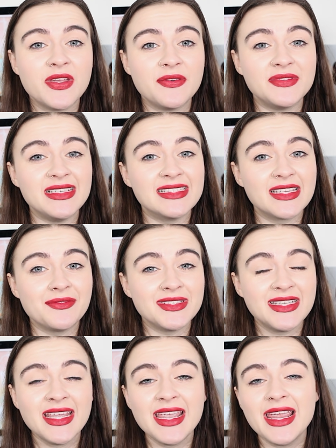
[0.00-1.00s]

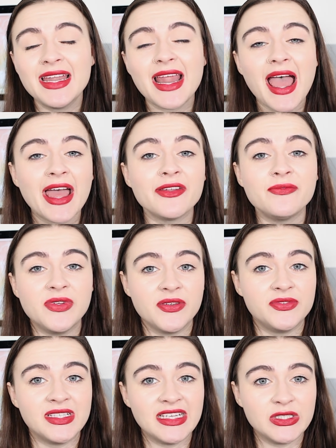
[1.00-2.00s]
1517 and
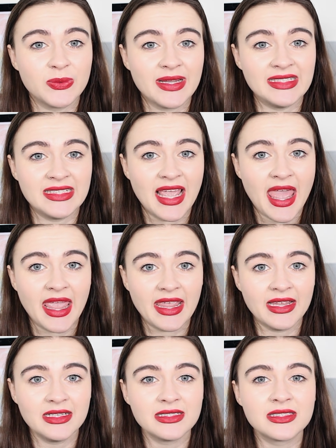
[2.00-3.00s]
1528.